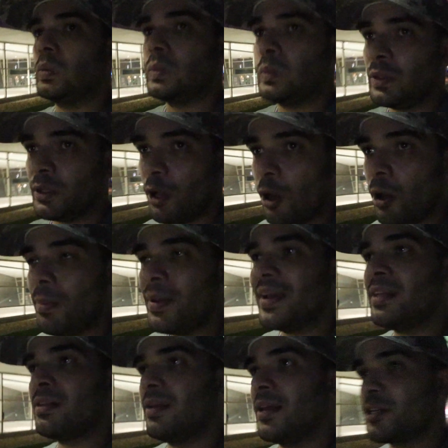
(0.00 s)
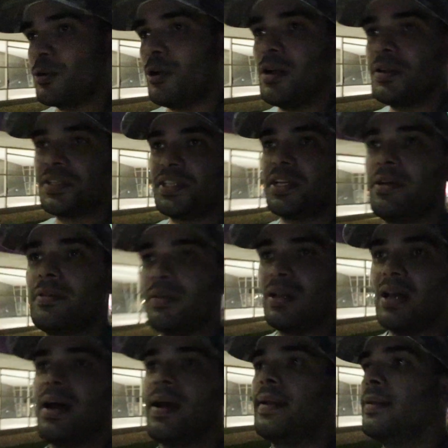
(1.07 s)
with all my intellectual honesty on the
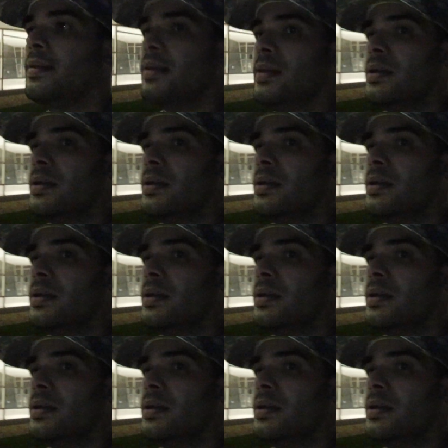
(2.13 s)
line,